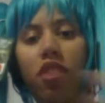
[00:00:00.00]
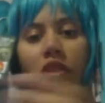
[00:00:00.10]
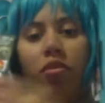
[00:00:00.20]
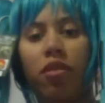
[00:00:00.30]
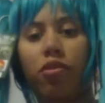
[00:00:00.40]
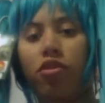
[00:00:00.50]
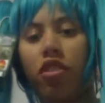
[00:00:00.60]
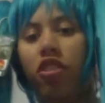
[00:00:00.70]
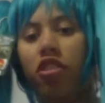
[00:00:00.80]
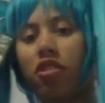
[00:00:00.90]
when I was trying
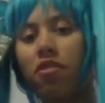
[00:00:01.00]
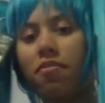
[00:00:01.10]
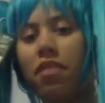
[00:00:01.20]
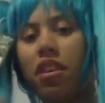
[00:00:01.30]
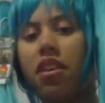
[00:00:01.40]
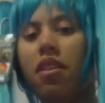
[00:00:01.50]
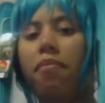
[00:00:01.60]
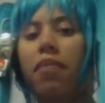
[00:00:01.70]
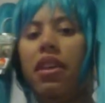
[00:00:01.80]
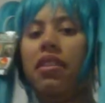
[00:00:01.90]
to hook them,
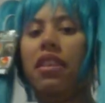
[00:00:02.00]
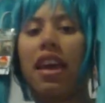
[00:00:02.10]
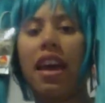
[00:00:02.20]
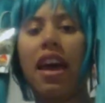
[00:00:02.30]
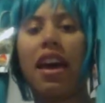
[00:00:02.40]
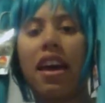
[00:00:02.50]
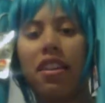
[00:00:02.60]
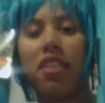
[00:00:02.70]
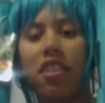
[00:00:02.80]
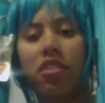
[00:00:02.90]
but it had
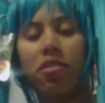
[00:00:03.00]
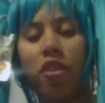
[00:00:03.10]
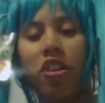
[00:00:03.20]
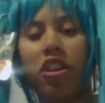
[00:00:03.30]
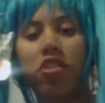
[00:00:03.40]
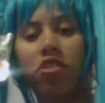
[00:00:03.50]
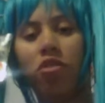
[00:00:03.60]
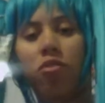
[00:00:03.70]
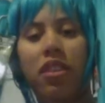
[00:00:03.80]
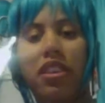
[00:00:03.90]
a small issue
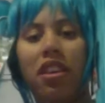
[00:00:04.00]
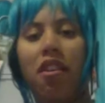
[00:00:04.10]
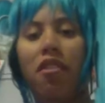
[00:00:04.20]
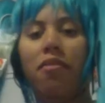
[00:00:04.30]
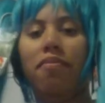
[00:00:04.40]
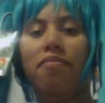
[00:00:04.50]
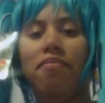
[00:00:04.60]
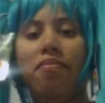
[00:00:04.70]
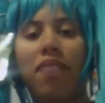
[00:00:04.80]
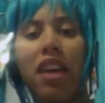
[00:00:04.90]
with
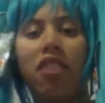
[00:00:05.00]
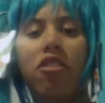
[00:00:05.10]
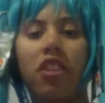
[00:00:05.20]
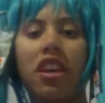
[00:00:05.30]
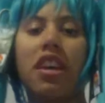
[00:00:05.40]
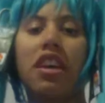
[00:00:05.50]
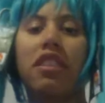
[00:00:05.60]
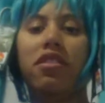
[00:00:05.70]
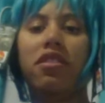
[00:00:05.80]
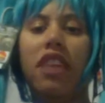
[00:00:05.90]
like hooking
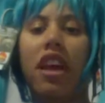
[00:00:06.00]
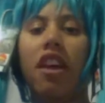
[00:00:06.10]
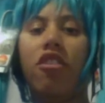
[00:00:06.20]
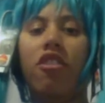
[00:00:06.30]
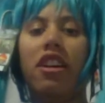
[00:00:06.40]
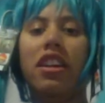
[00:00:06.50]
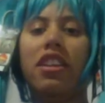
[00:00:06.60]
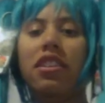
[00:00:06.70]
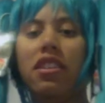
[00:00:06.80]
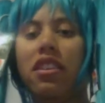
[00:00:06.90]
and staying on
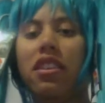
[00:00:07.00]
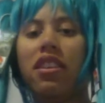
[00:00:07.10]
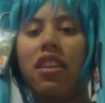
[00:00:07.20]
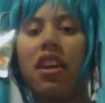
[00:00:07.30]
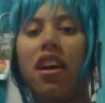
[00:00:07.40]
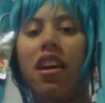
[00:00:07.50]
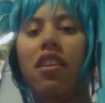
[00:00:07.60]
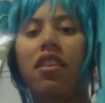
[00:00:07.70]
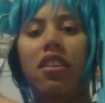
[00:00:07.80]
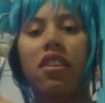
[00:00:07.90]
uh,
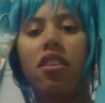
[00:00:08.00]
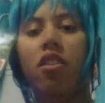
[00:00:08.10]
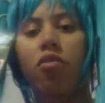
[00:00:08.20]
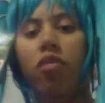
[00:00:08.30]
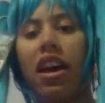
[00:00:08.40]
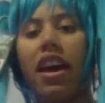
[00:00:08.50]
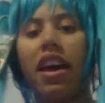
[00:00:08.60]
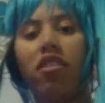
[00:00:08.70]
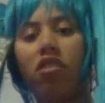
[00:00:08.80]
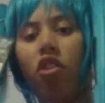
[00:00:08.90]
when I
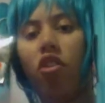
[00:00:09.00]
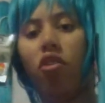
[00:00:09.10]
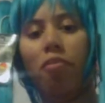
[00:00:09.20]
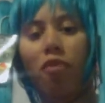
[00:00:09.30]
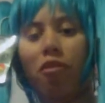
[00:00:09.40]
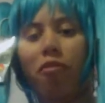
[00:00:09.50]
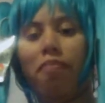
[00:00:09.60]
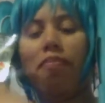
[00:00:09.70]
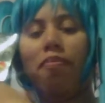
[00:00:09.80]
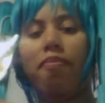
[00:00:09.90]
had to comb or
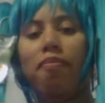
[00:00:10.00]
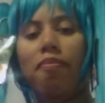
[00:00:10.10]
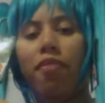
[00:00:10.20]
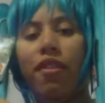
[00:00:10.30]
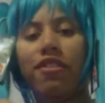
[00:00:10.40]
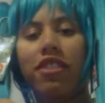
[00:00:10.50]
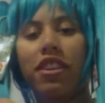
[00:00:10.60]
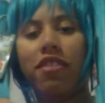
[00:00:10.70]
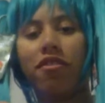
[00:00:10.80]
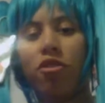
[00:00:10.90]
brush
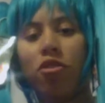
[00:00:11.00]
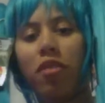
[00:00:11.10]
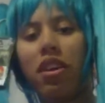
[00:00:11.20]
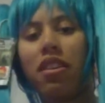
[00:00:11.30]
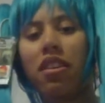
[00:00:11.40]
it real quick.